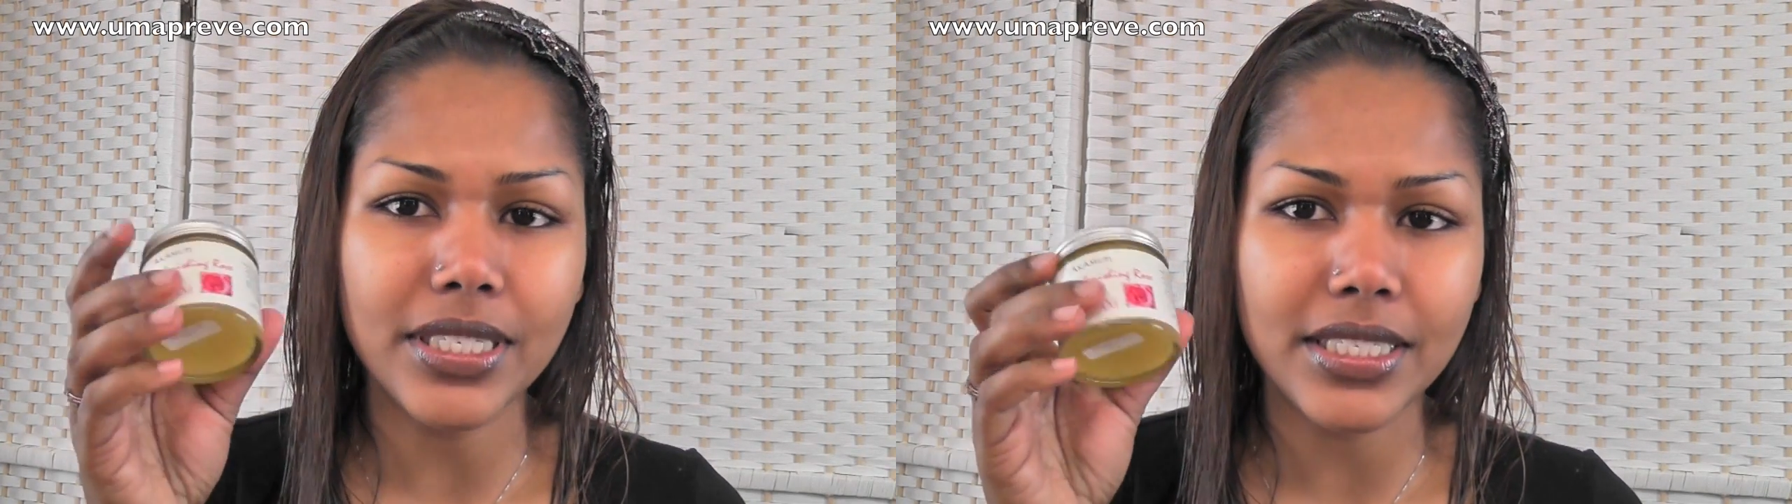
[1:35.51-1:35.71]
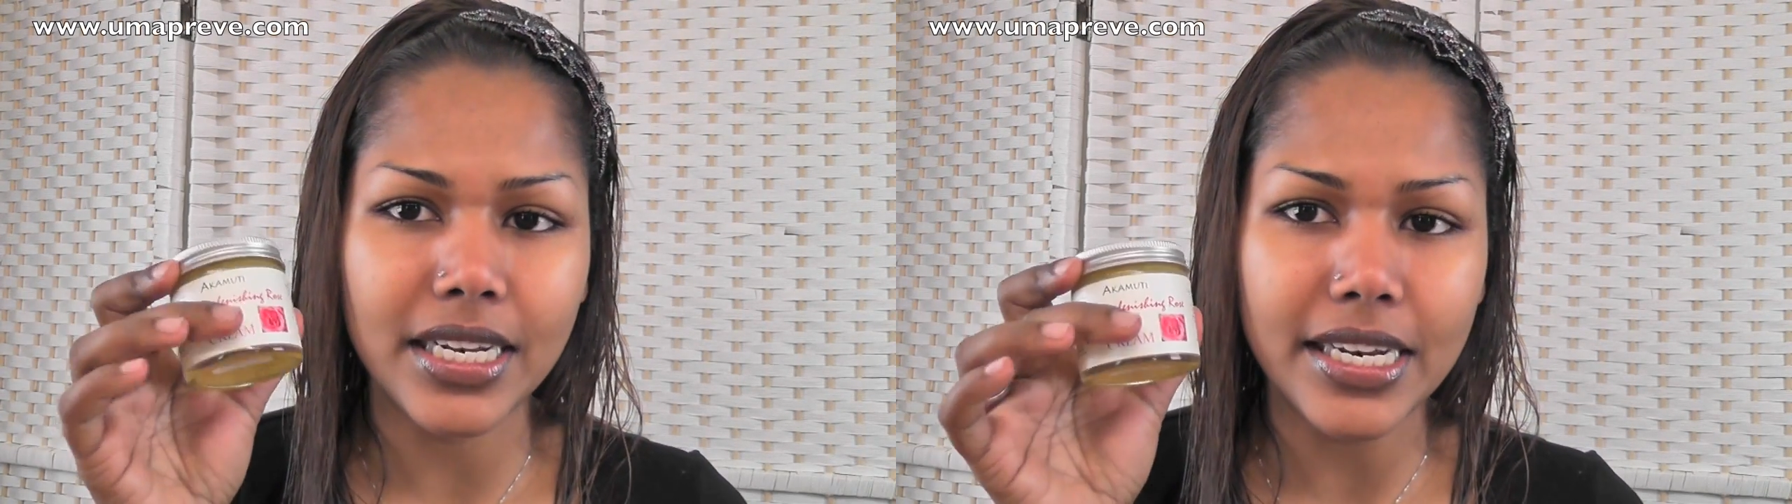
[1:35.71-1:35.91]

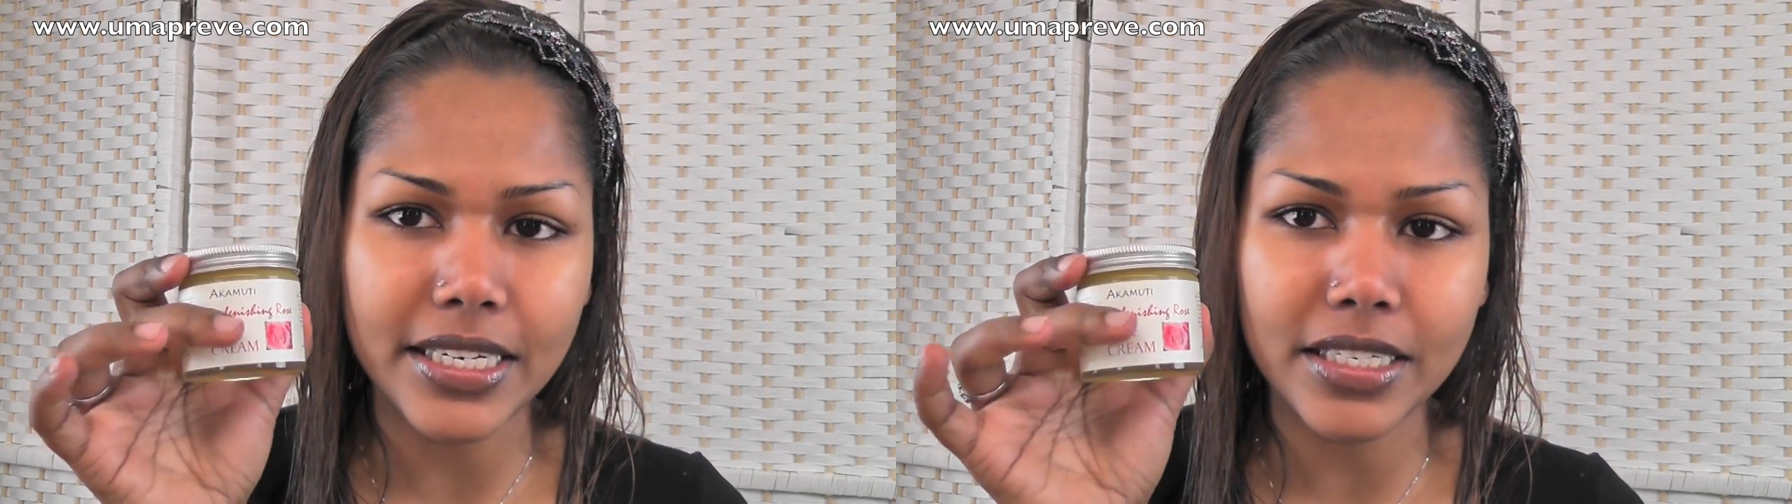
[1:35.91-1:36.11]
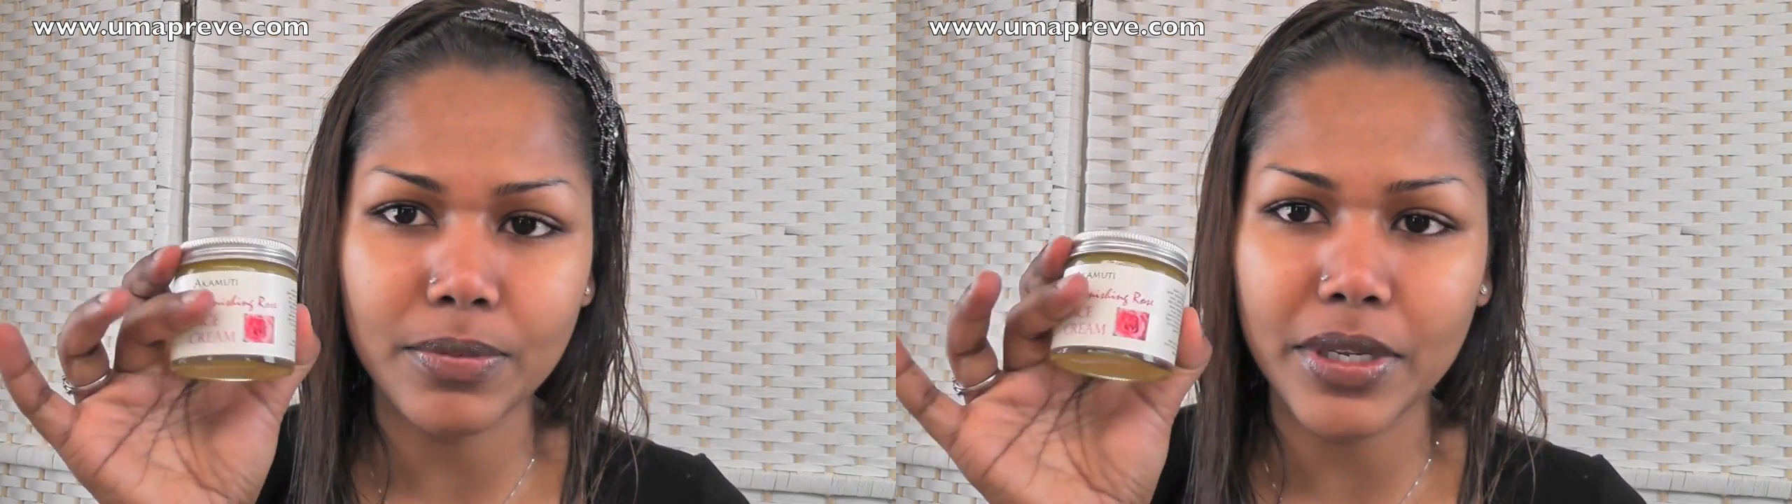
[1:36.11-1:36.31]
just a
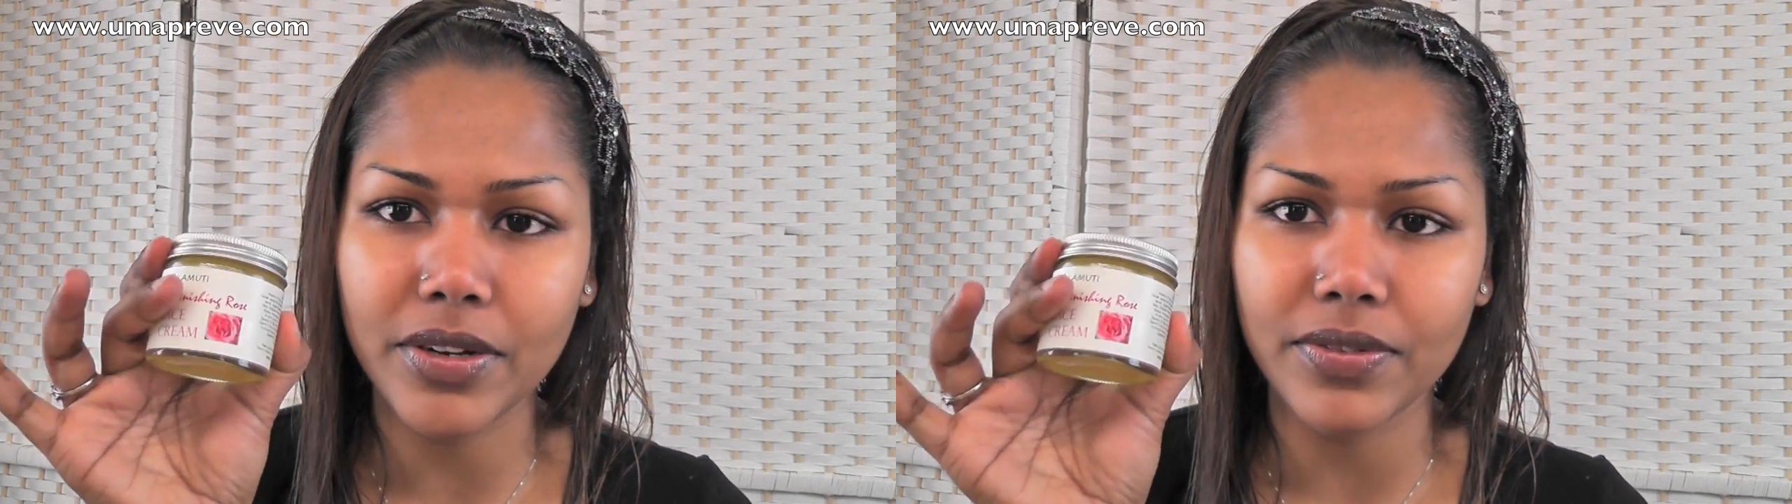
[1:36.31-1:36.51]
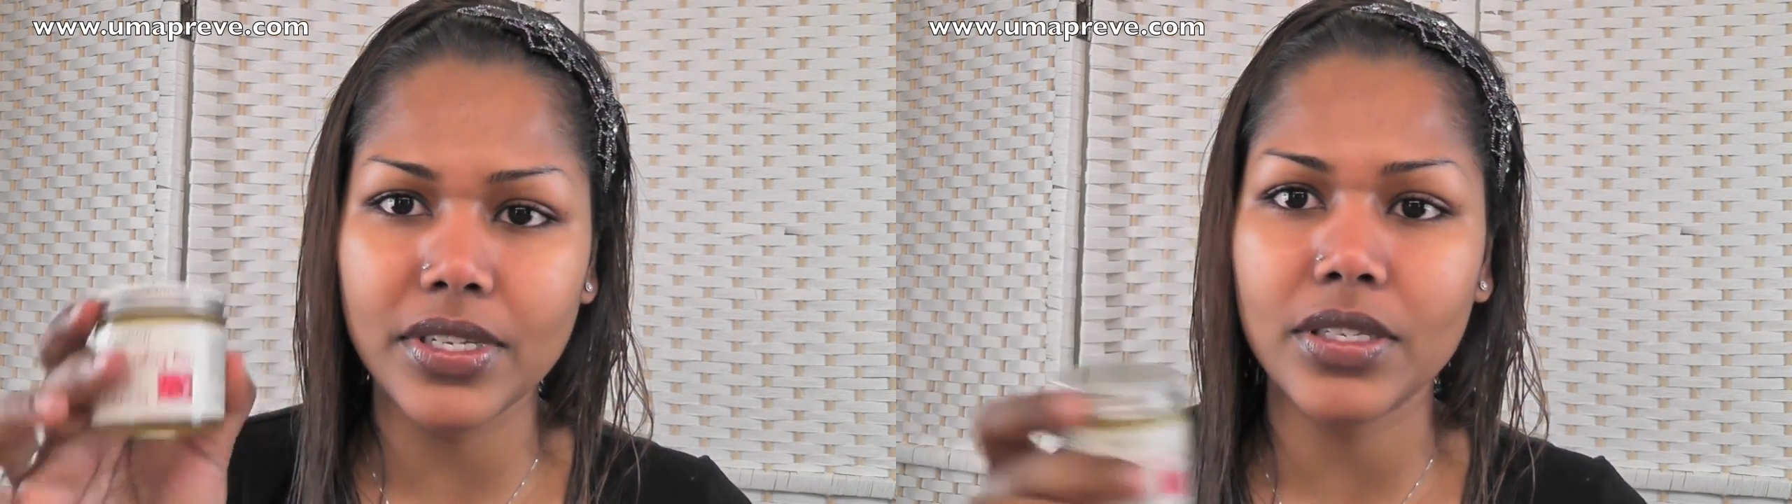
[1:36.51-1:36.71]
little
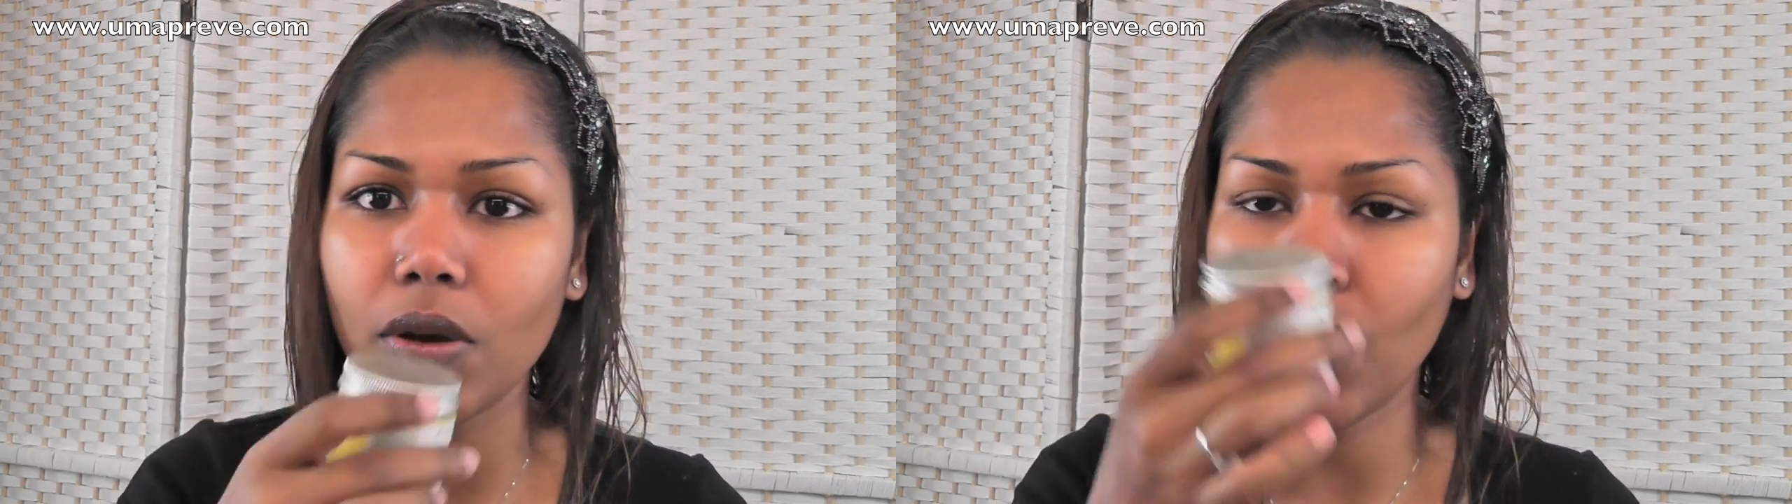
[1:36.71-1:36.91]
bit of this